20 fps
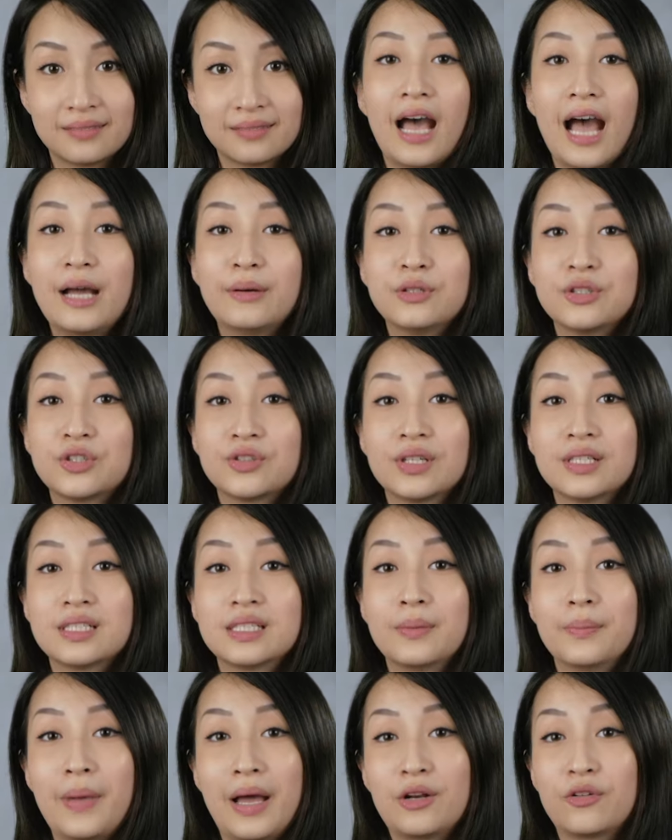I would trust
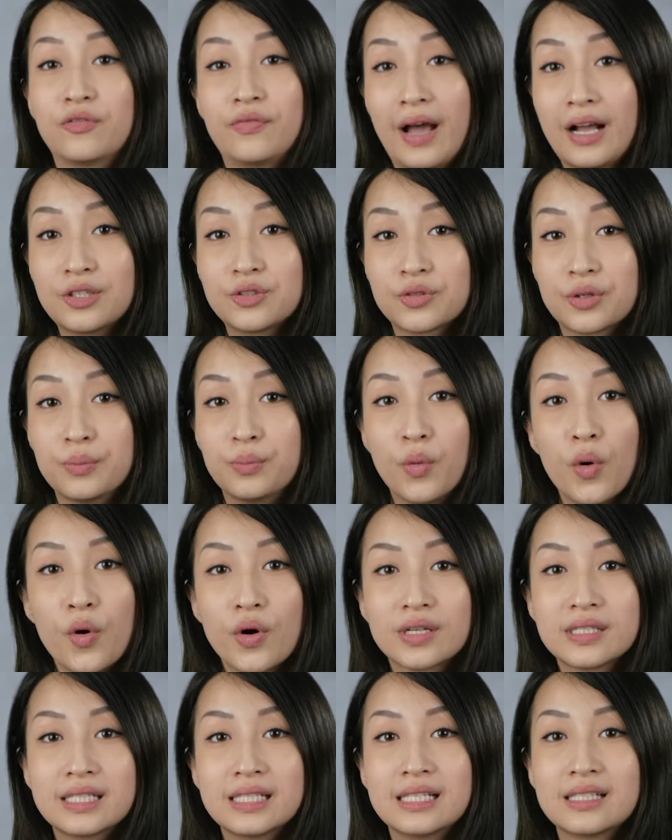the manufacturer
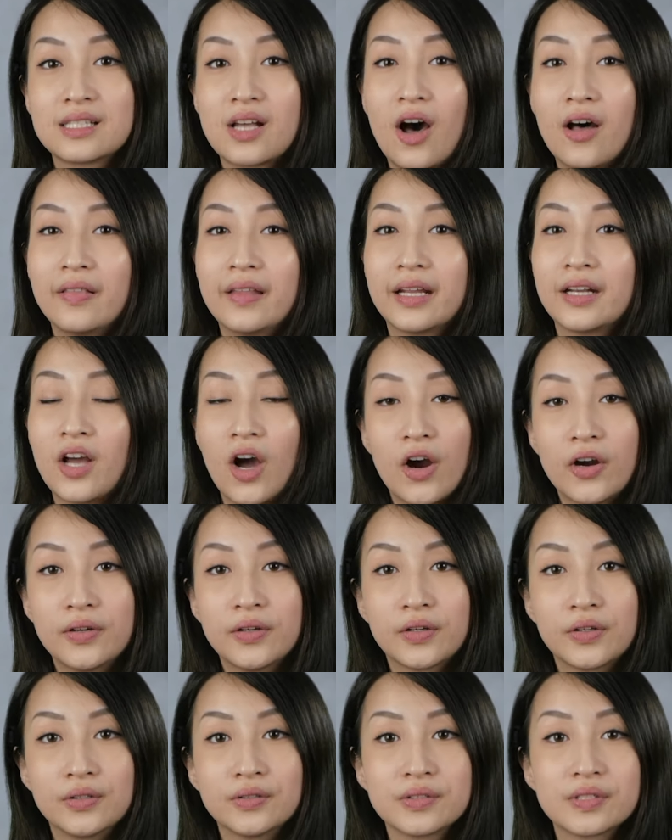more since online
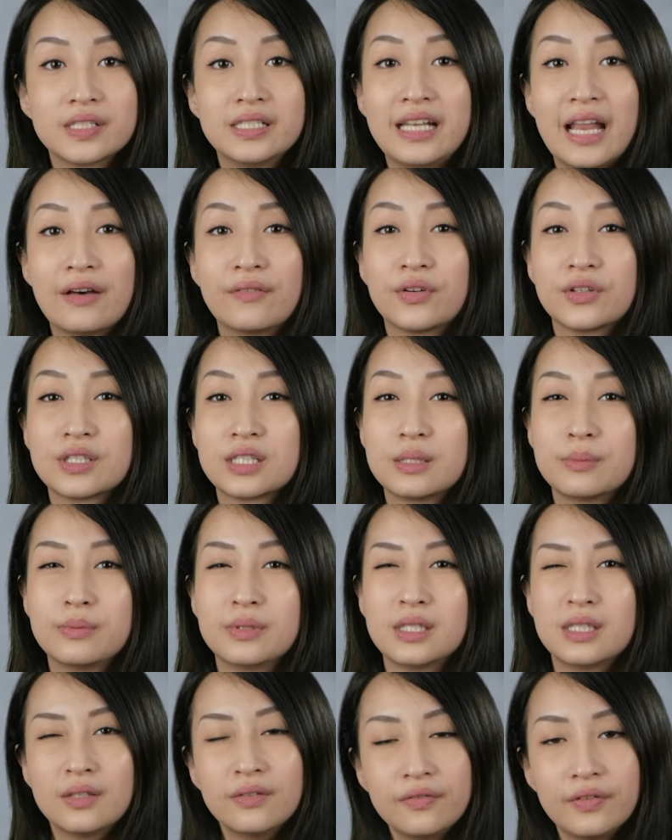articles never
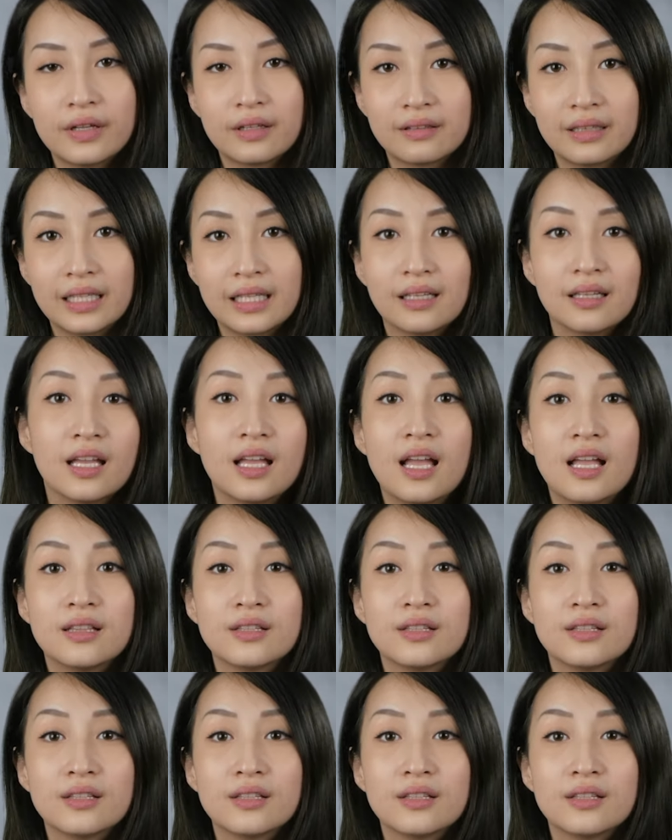specifically